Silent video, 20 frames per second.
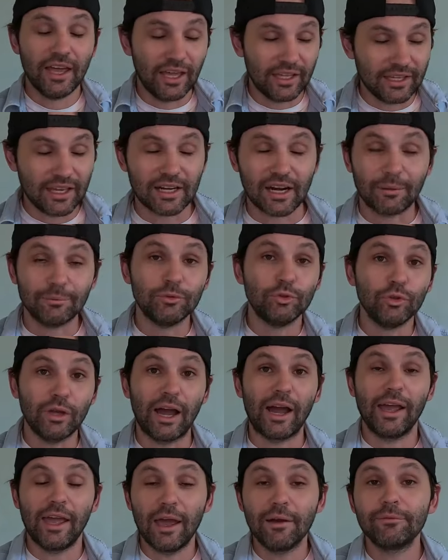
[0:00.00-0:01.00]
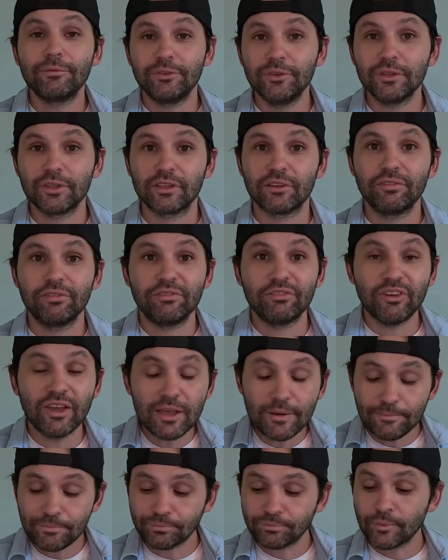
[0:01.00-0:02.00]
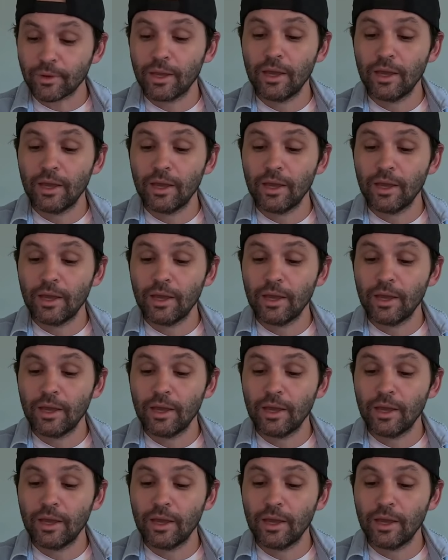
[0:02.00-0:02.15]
Again, I am feeling fit,